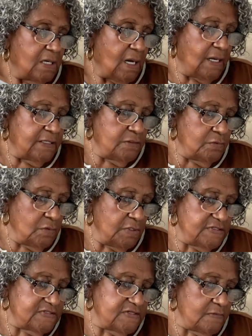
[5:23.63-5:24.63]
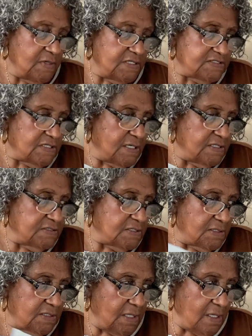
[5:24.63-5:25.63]
I didn't really see my size
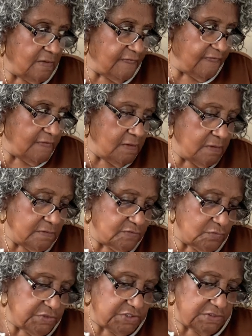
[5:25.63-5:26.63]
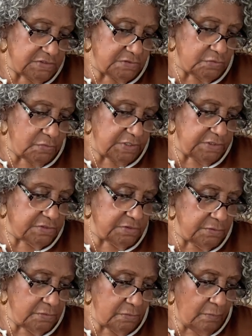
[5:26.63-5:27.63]
on a lot of things, which is a
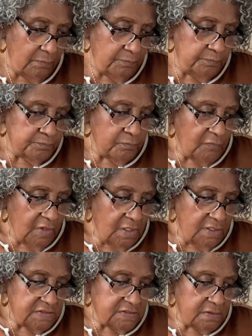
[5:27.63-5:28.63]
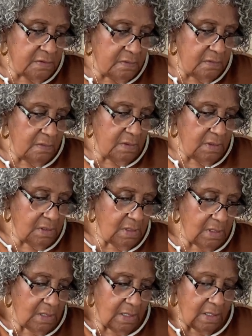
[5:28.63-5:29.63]
22. So
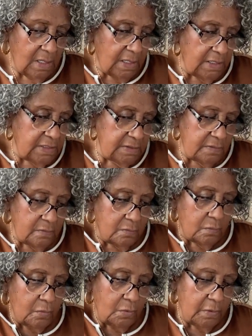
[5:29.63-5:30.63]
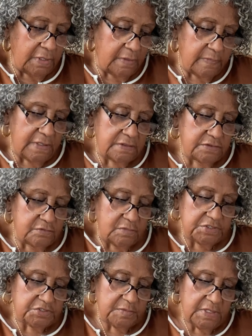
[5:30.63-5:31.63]
I didn't worry about too
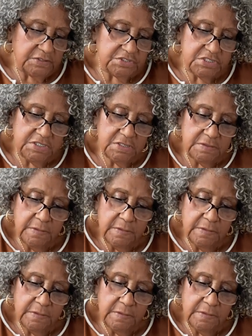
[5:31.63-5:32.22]
much about Shein.